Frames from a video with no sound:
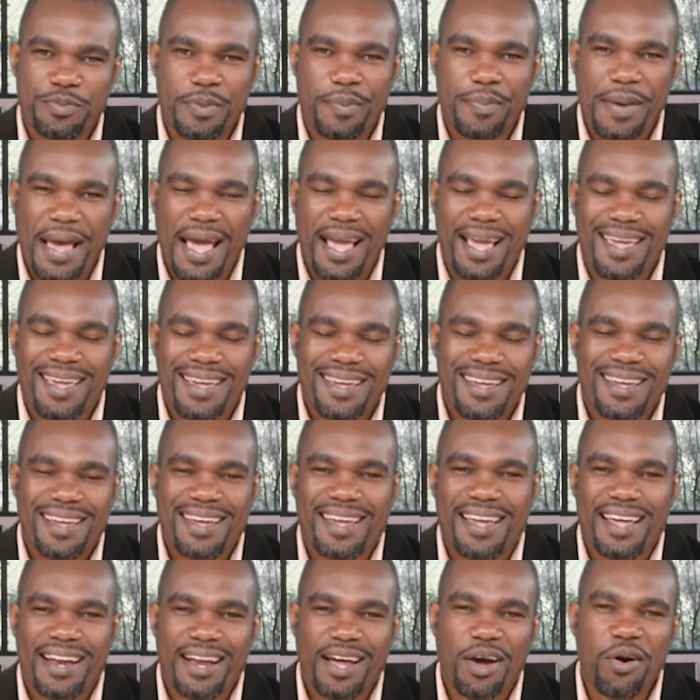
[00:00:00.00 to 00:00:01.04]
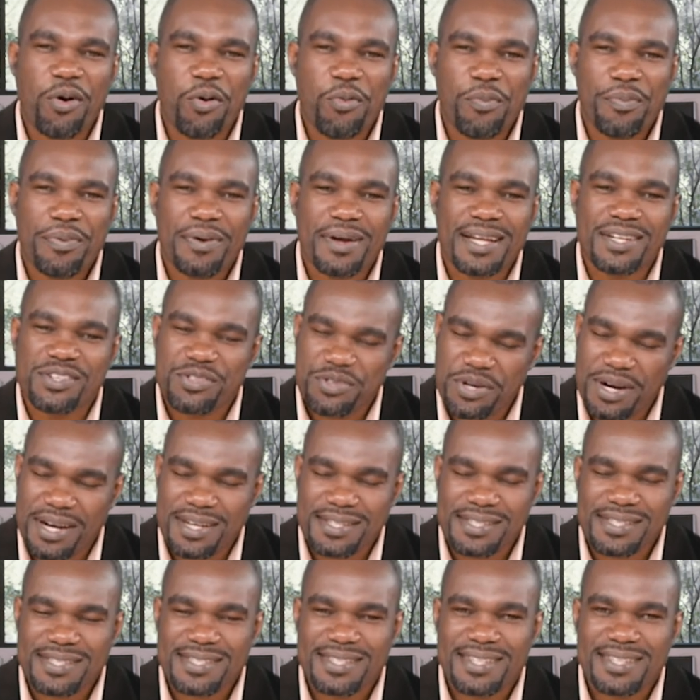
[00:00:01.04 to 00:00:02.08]
be back, and I hope and
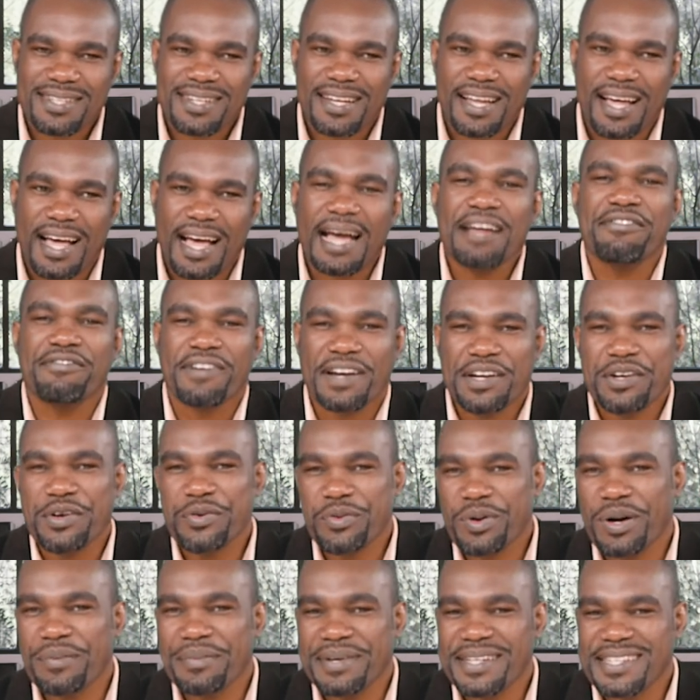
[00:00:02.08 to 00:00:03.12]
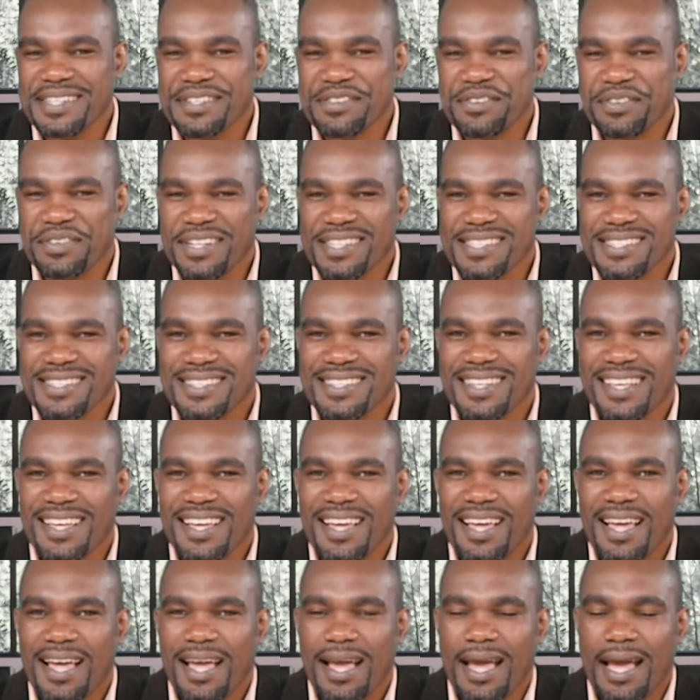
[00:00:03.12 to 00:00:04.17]
trust I find you well, my dear friends.
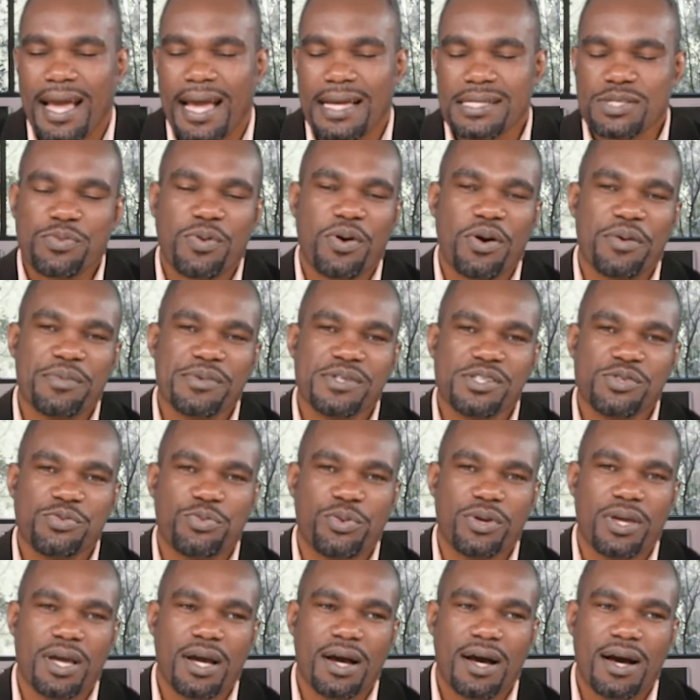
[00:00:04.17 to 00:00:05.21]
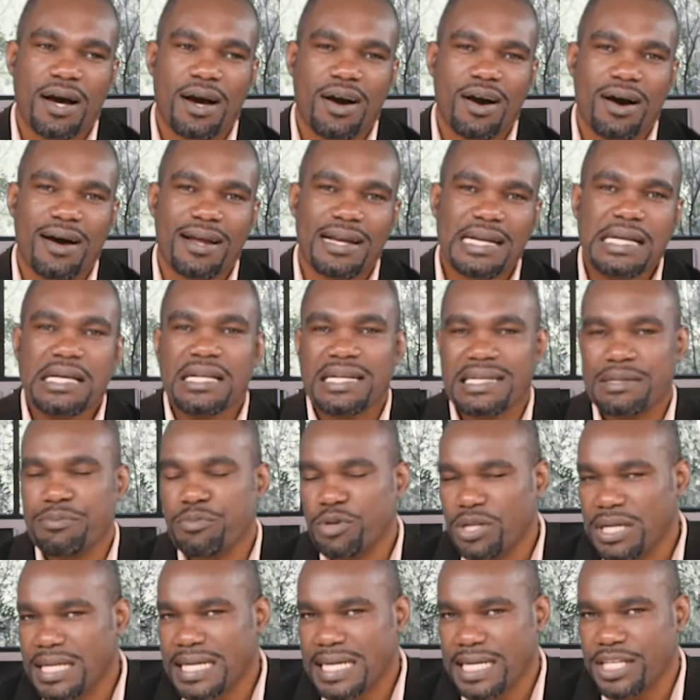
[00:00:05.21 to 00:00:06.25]
As promised, we are on
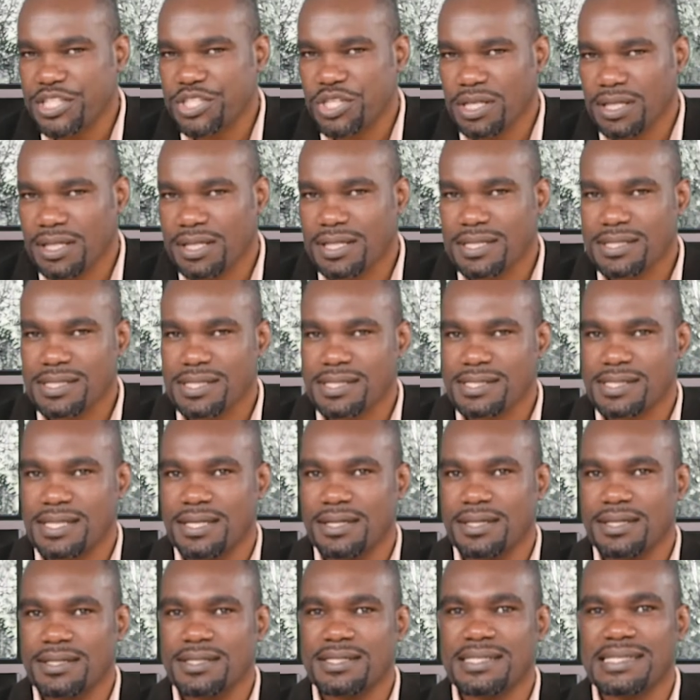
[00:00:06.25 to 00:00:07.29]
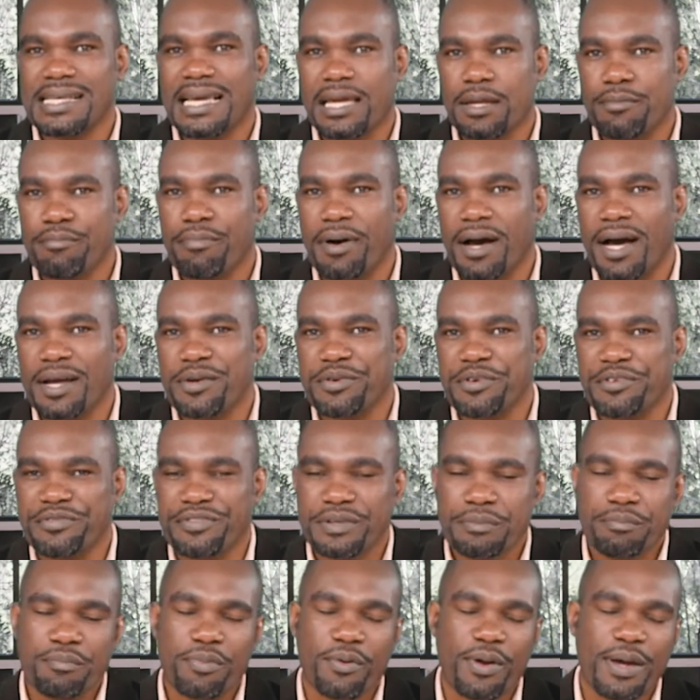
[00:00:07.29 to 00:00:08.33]
remuneration. This is the second part of
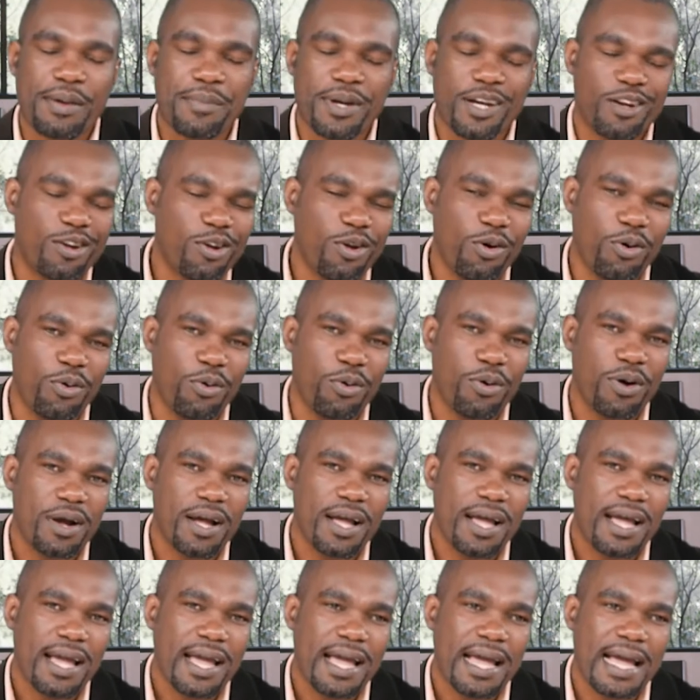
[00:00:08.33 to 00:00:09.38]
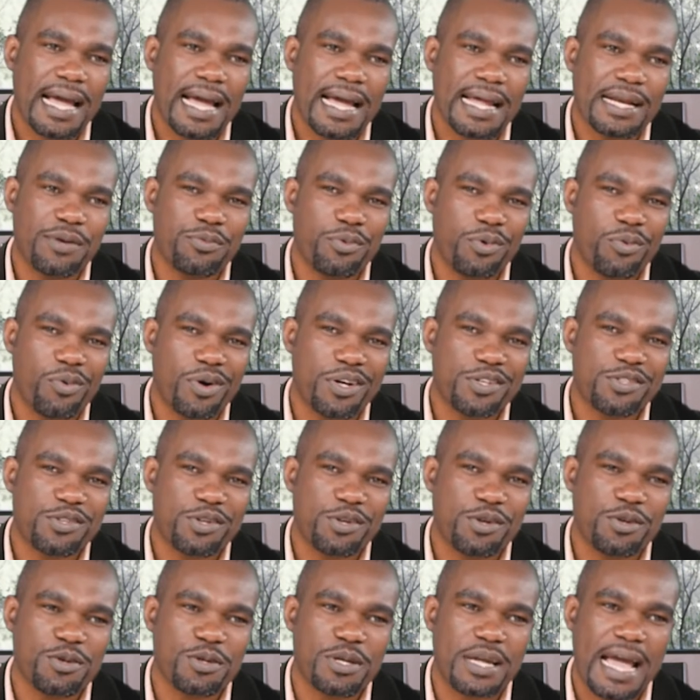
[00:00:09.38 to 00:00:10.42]
employment law, and we want to
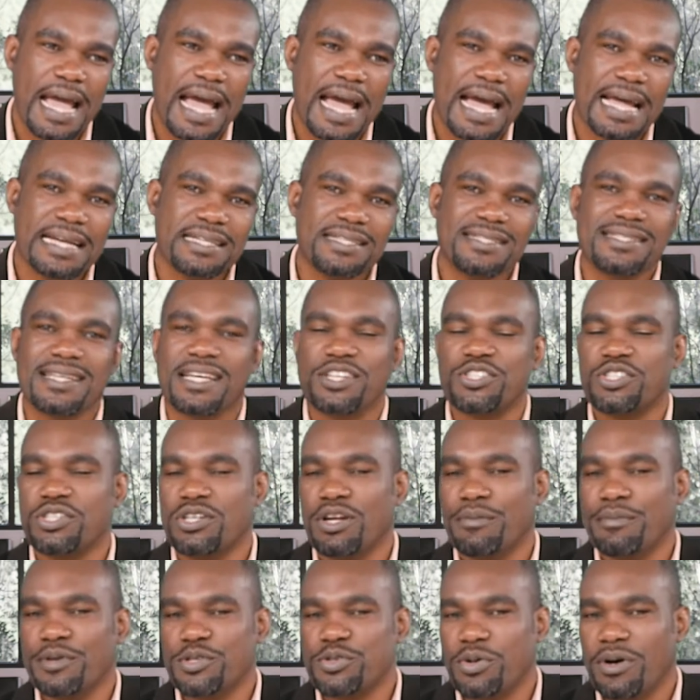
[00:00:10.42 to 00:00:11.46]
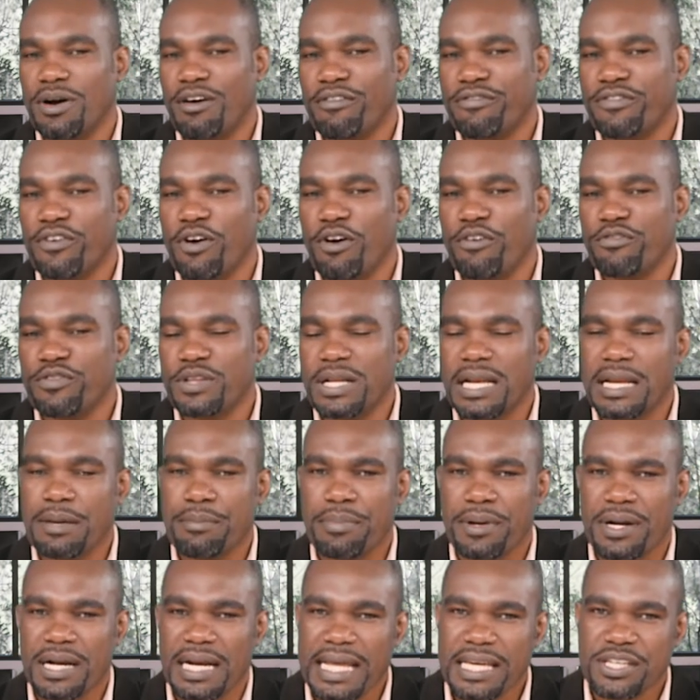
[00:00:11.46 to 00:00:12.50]
look at section number 12 of the
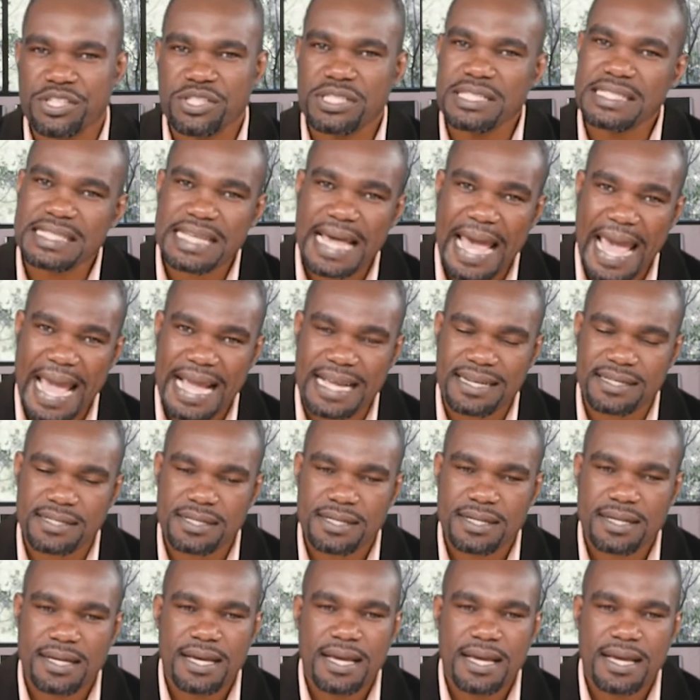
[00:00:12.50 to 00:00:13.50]
Labor Relations Act.